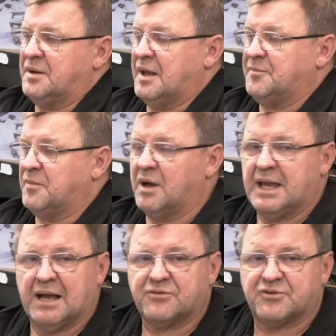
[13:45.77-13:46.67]
at my
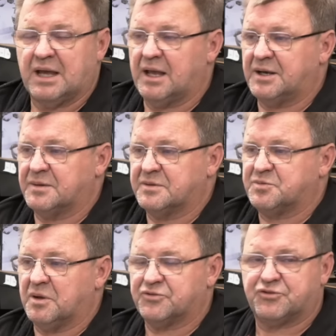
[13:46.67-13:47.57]
house and that, and it was
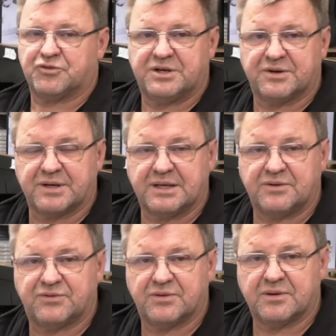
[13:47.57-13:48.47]
what, 3
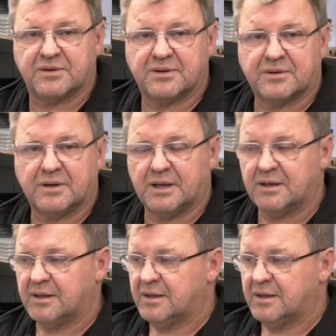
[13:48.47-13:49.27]
degrees, right?